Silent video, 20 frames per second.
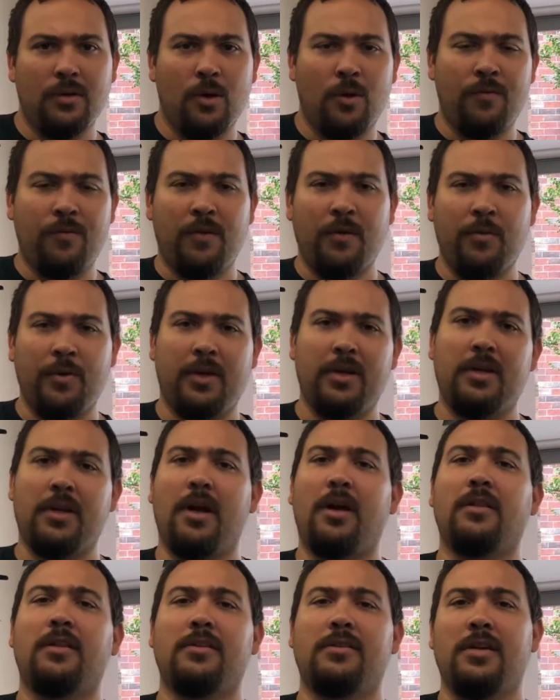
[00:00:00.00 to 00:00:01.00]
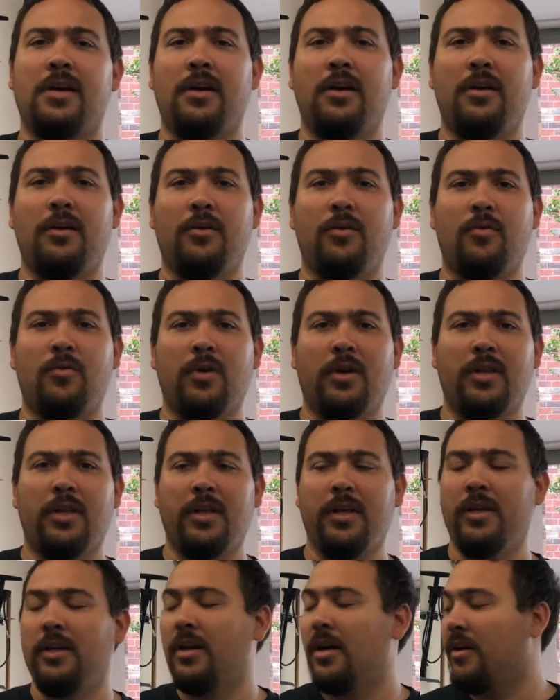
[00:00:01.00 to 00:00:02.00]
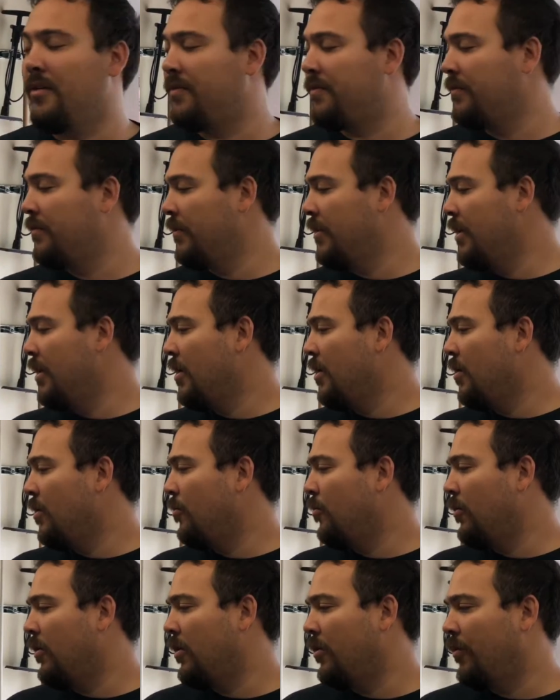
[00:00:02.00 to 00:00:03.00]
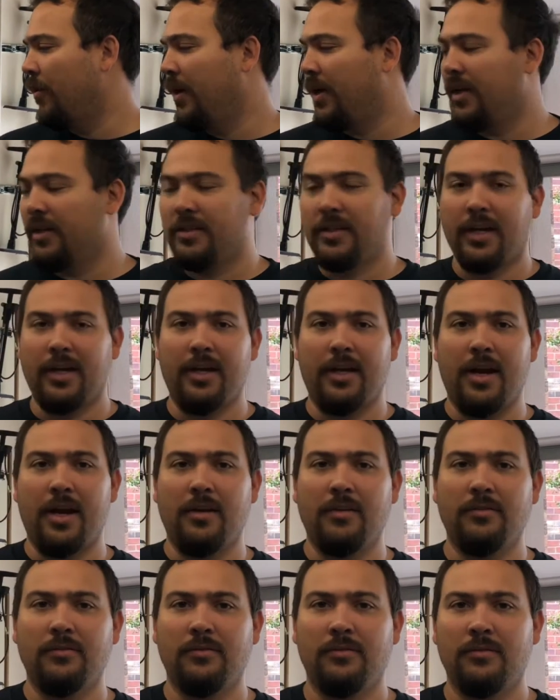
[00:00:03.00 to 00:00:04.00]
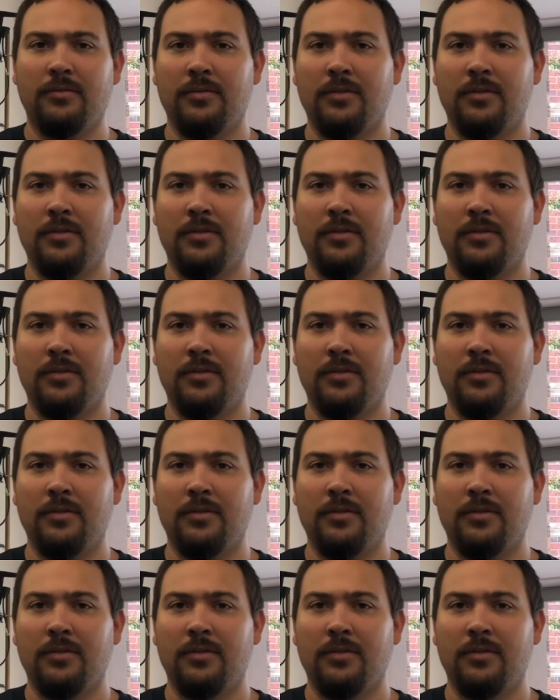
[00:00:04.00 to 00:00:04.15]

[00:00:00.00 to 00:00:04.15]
hopefully we can knock this out quickly enough where we can take it out.